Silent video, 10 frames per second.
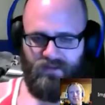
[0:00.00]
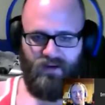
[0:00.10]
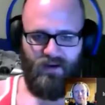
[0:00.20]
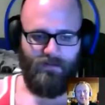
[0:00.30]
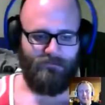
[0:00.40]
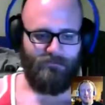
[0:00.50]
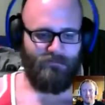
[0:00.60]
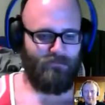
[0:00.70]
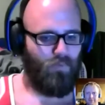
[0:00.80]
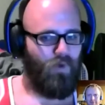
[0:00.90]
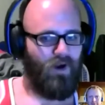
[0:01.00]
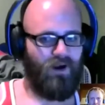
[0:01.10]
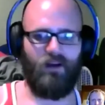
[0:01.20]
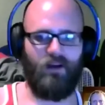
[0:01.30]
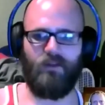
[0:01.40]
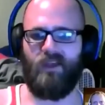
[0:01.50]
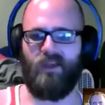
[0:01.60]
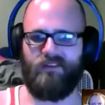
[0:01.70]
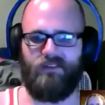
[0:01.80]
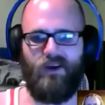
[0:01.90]
Where are other
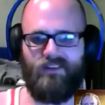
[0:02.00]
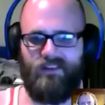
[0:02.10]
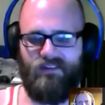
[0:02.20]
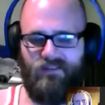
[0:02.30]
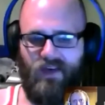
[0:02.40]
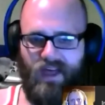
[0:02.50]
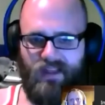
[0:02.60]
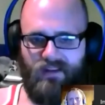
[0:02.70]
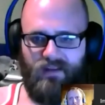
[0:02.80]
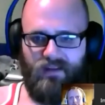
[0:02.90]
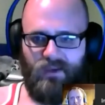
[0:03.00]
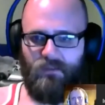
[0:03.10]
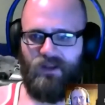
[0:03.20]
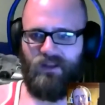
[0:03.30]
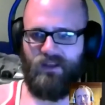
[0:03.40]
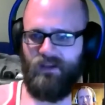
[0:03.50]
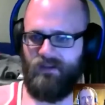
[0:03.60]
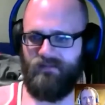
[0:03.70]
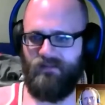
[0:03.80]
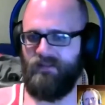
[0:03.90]
places you guys get fat? I mean, immediately,